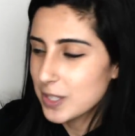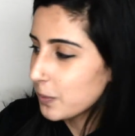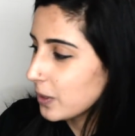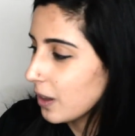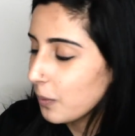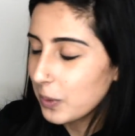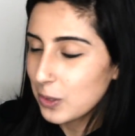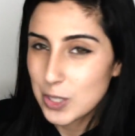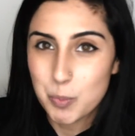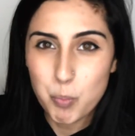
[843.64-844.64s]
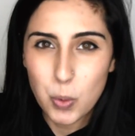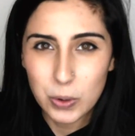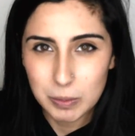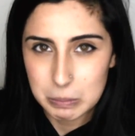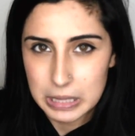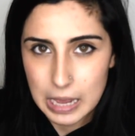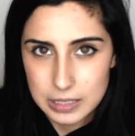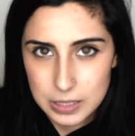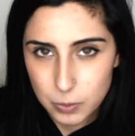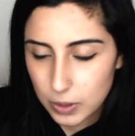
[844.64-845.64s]
It's not one of those like boring
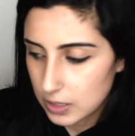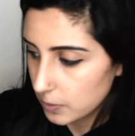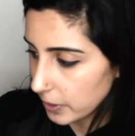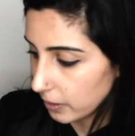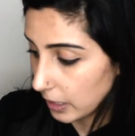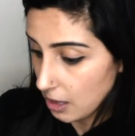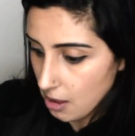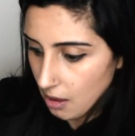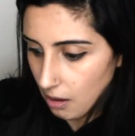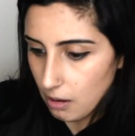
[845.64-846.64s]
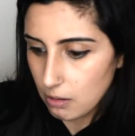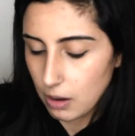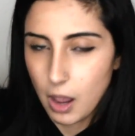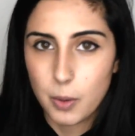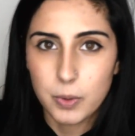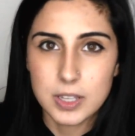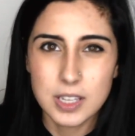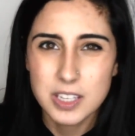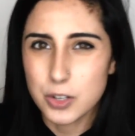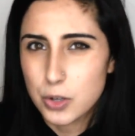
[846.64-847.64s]
plastic ones where you're like, oh god, what is
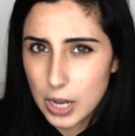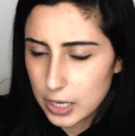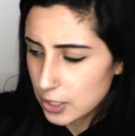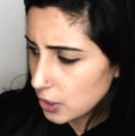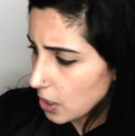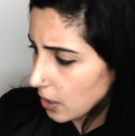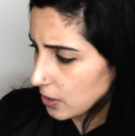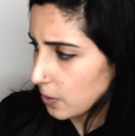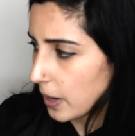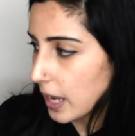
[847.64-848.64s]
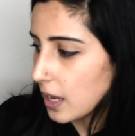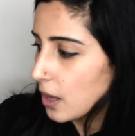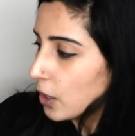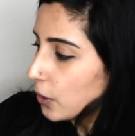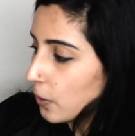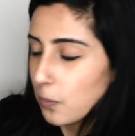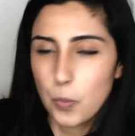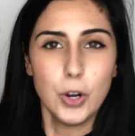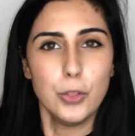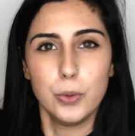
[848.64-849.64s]
this, and you kind of just toss it away. You don't
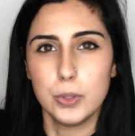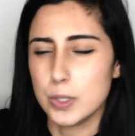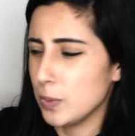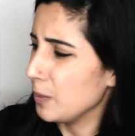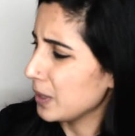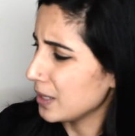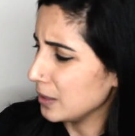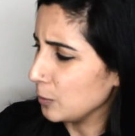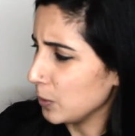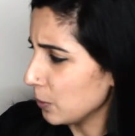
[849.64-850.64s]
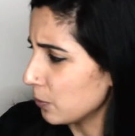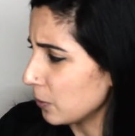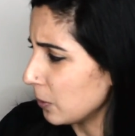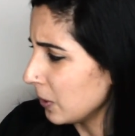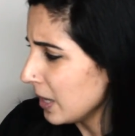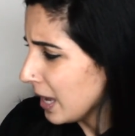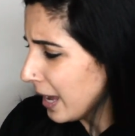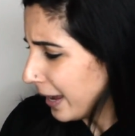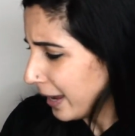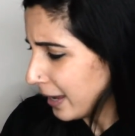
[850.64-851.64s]
want to throw this away because it's beautiful.
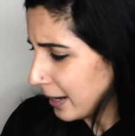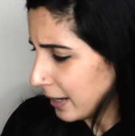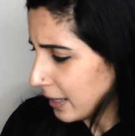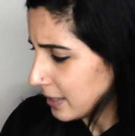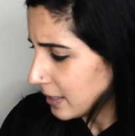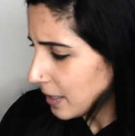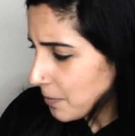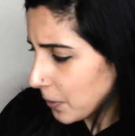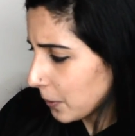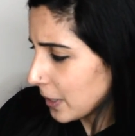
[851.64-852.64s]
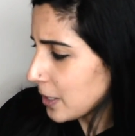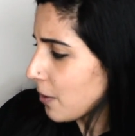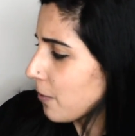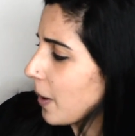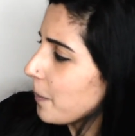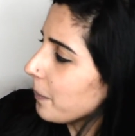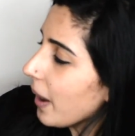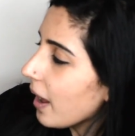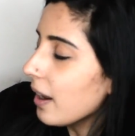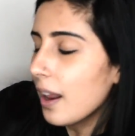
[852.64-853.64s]
And it's the same photo that's on the front,
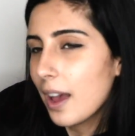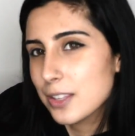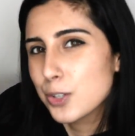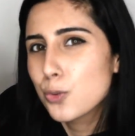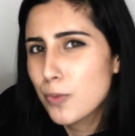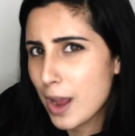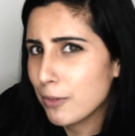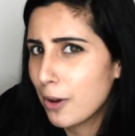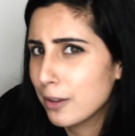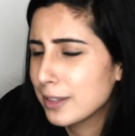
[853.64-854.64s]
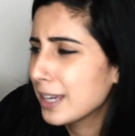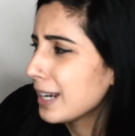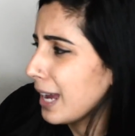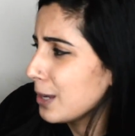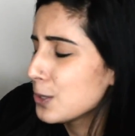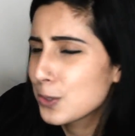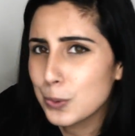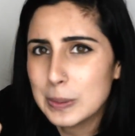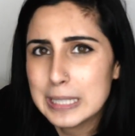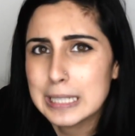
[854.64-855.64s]
but it has a crown on, like an ice
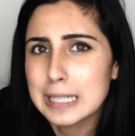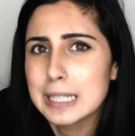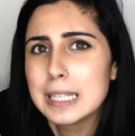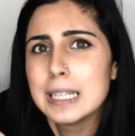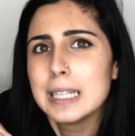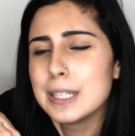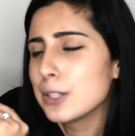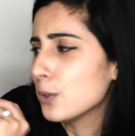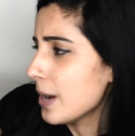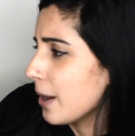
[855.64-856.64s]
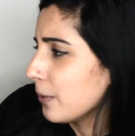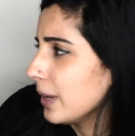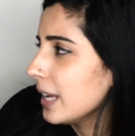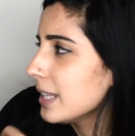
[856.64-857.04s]
queen crown.